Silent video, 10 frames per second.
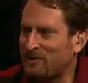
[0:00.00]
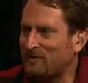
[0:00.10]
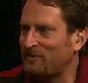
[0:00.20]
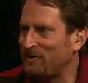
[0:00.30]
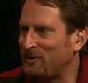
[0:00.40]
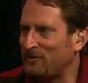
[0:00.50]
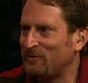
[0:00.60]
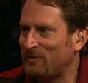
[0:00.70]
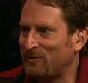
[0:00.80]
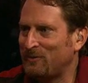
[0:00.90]
don't get to see
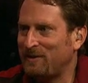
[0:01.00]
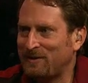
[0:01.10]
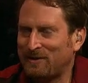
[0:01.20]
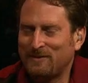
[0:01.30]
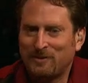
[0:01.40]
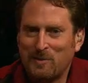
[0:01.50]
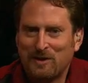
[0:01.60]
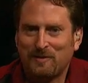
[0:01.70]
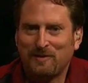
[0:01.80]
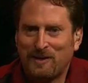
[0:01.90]
those until we go
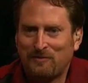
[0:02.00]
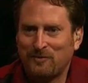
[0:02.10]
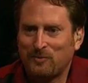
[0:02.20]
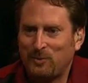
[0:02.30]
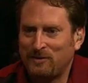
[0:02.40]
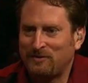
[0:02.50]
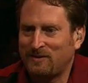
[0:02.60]
back to the office, but